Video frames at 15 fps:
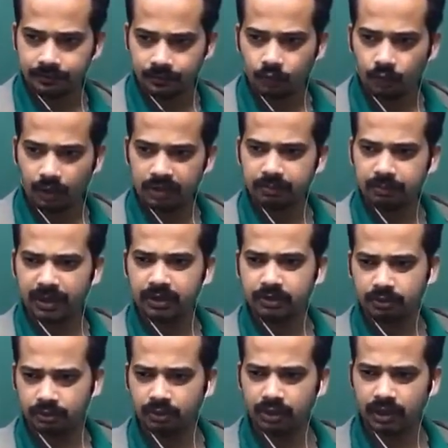So
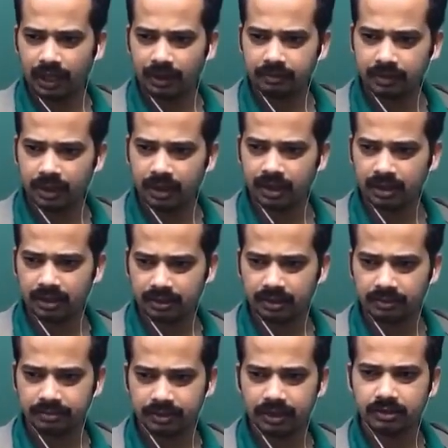1.22 lambda
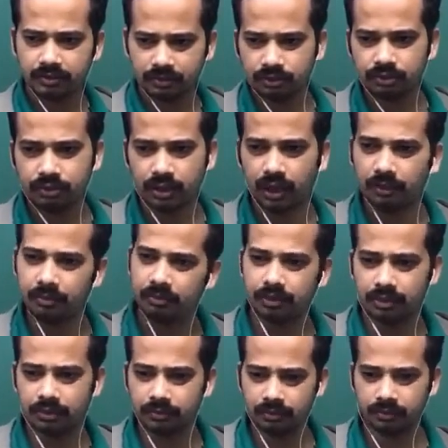something would come,
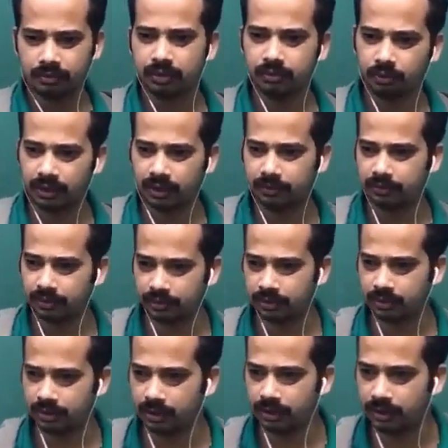but whatever,
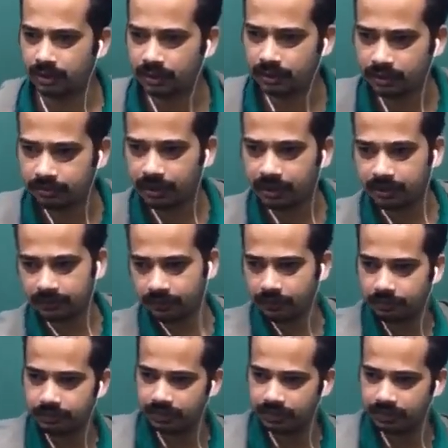it doesn't matter for me.